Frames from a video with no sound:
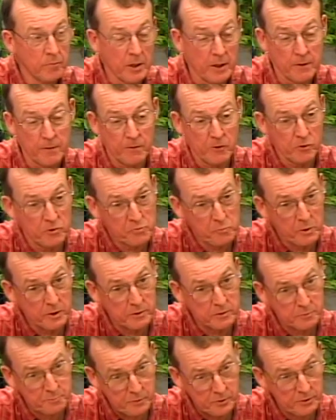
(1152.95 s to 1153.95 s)
None of those
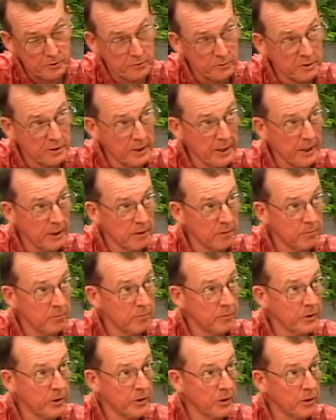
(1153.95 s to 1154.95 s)
wells produced that,
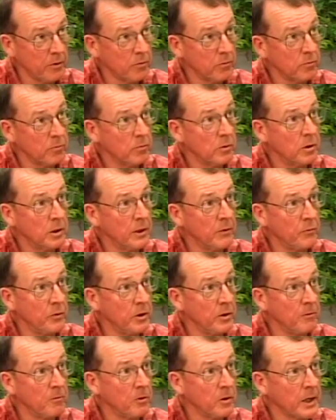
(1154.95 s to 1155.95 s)
if you
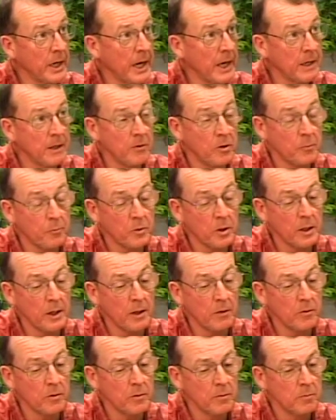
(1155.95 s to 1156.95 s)
even added them
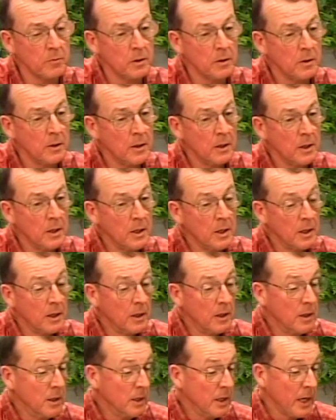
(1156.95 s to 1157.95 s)
together.
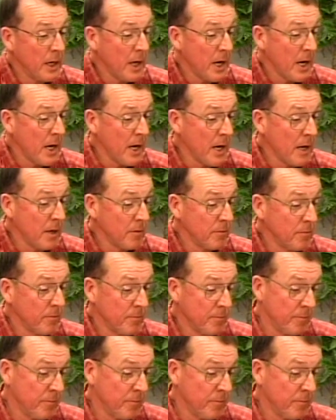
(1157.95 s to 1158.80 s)
And